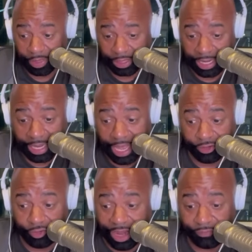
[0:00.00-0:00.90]
And they got
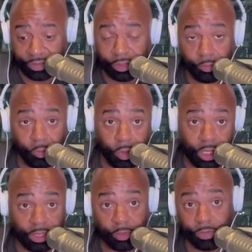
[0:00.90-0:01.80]
drafted number
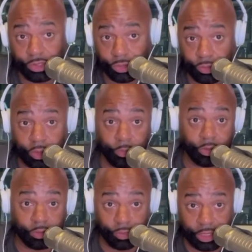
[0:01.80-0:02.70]
1, number 2, number
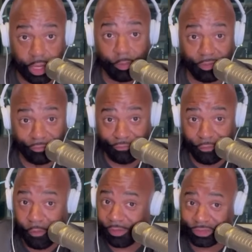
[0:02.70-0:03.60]
3, number
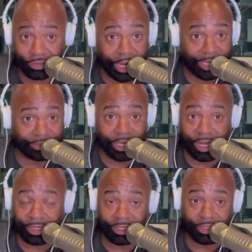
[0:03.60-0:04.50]
4. So that's
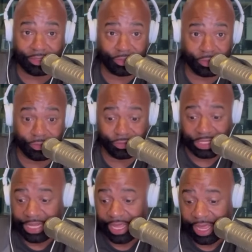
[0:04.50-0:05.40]
not a good excuse.
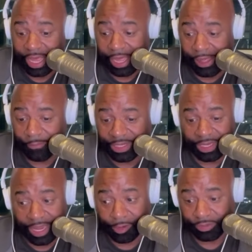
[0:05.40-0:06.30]
And
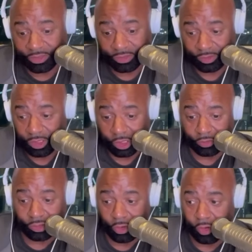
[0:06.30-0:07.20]
then I was,
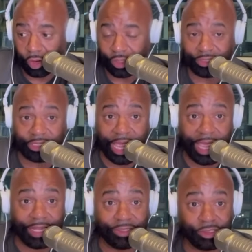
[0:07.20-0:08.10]
told, his
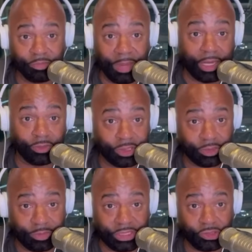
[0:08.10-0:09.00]
dad is
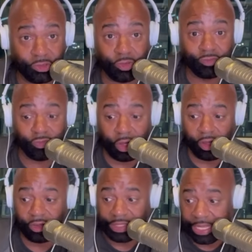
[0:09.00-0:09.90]
meddlesome. He's too
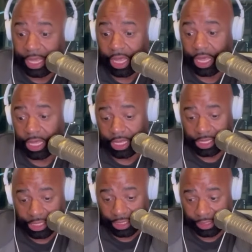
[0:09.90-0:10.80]
involved.
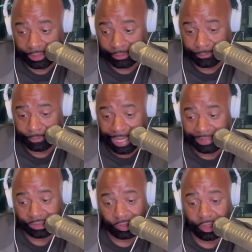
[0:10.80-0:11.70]
I
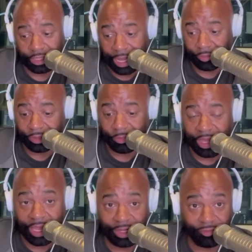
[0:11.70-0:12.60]
saw that with the
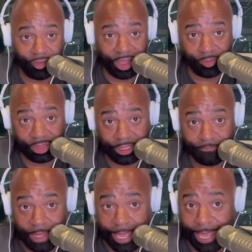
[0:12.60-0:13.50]
Manning family.
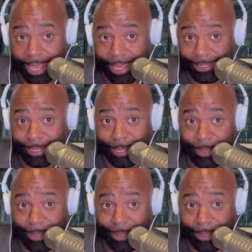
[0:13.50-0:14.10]
And